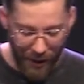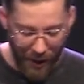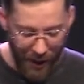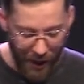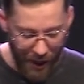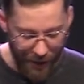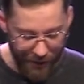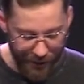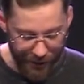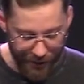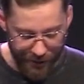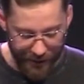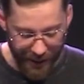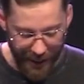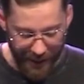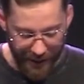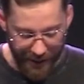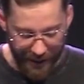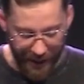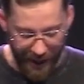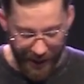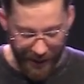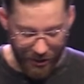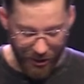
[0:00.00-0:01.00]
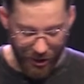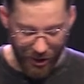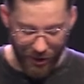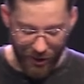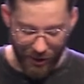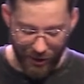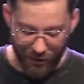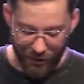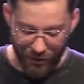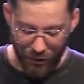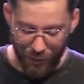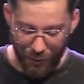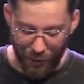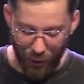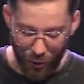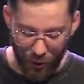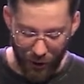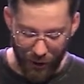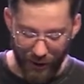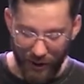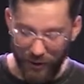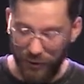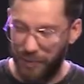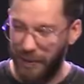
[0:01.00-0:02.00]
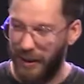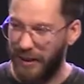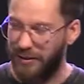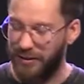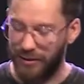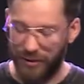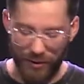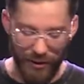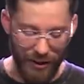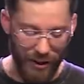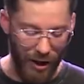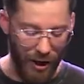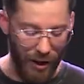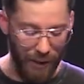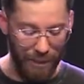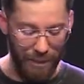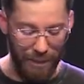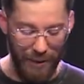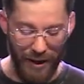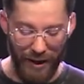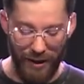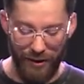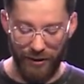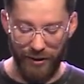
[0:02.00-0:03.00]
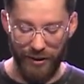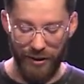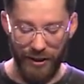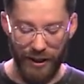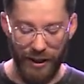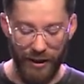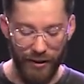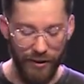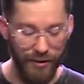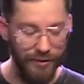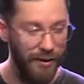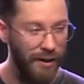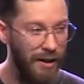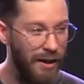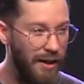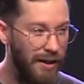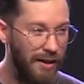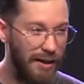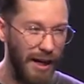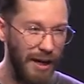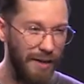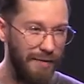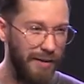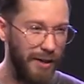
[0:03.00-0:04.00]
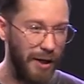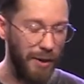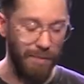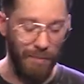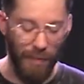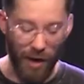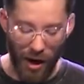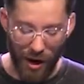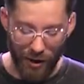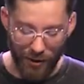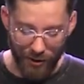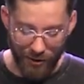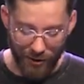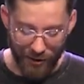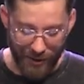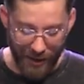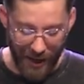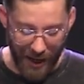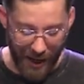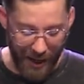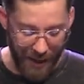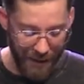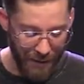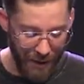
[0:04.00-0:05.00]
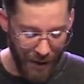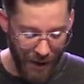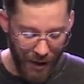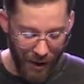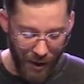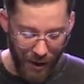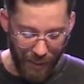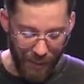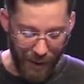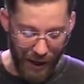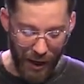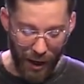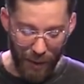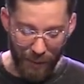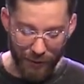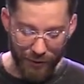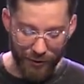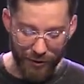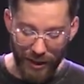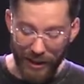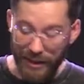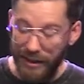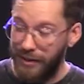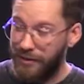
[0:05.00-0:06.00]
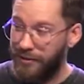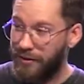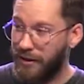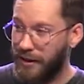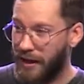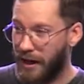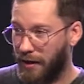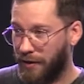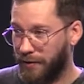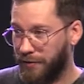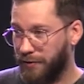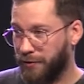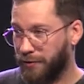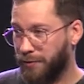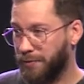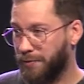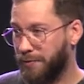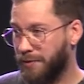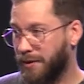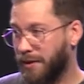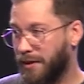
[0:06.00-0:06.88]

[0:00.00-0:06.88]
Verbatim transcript: Uh, their dedication to their sport is basically unparalleled, kind of in our modern day, uh, by almost anything else.